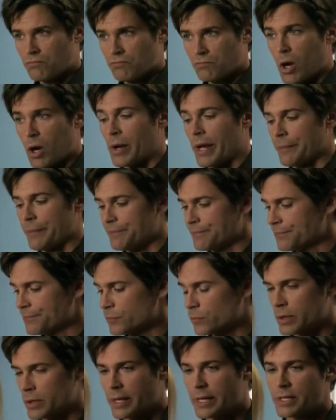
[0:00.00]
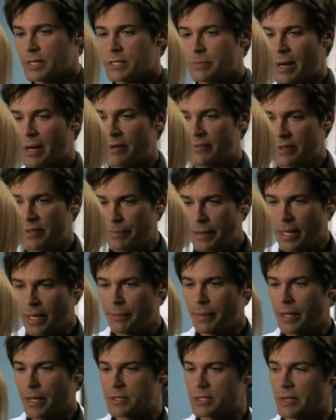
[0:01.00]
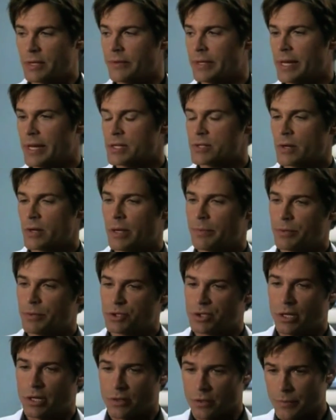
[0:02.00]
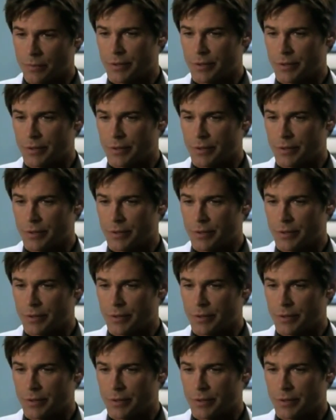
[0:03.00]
Okay, we're gonna get some IV pain meds, give you an X-ray, put you under and